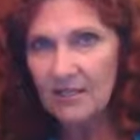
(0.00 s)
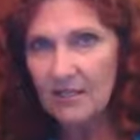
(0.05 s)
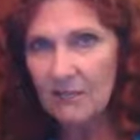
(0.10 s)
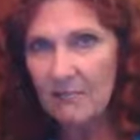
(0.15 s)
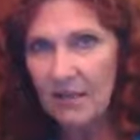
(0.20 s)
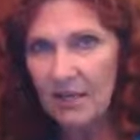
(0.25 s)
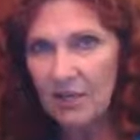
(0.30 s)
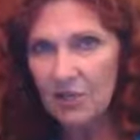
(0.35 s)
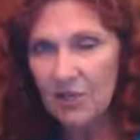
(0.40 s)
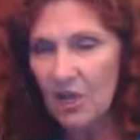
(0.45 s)

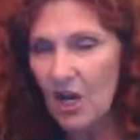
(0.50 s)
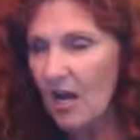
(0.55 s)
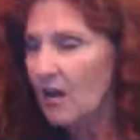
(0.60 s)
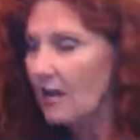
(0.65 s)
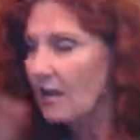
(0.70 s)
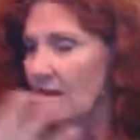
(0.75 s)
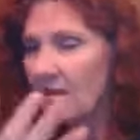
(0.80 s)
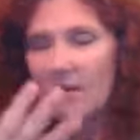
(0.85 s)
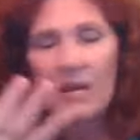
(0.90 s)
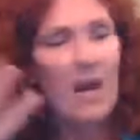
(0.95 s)
dementia,
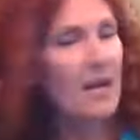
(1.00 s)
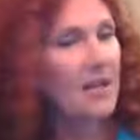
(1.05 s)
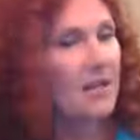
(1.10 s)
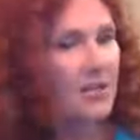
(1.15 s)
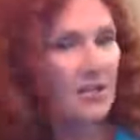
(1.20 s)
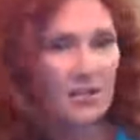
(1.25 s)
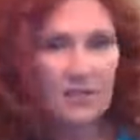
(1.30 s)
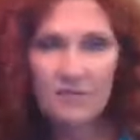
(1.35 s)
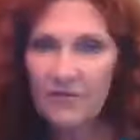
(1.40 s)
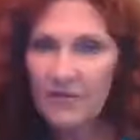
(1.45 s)
not
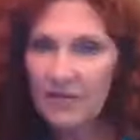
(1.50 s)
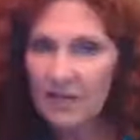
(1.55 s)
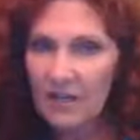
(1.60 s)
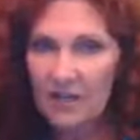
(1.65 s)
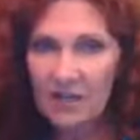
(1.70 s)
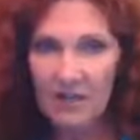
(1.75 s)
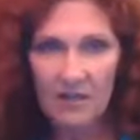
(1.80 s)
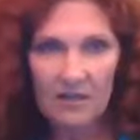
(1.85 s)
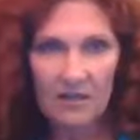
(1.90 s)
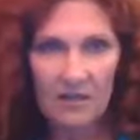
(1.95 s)

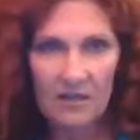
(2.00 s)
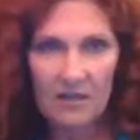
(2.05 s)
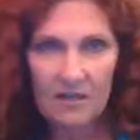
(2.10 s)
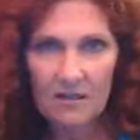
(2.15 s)
severe